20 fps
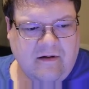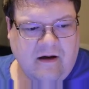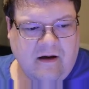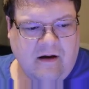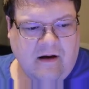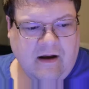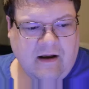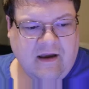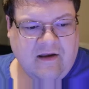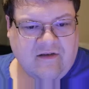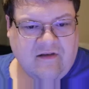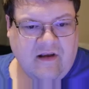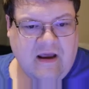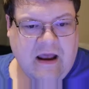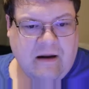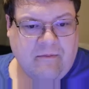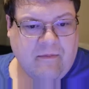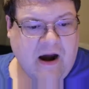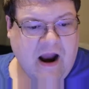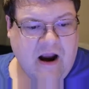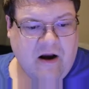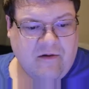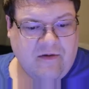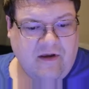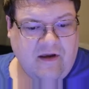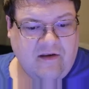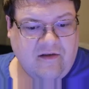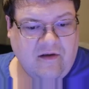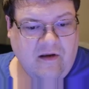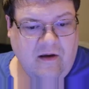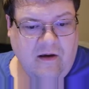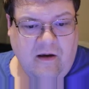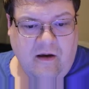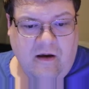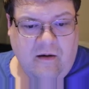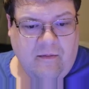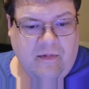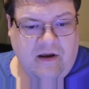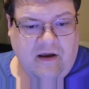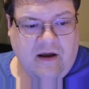I guess, admire these,
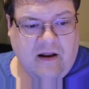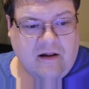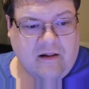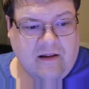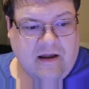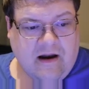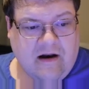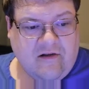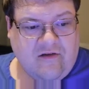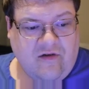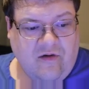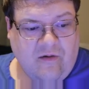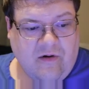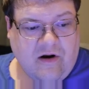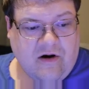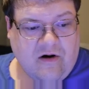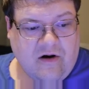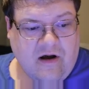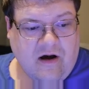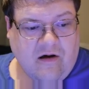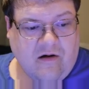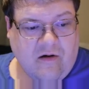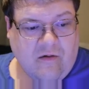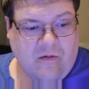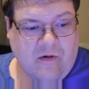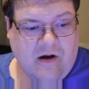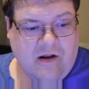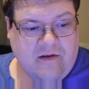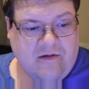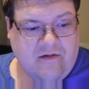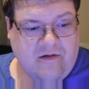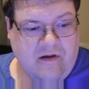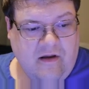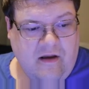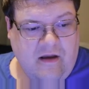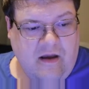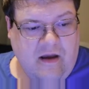but you got a lot of $200 ones.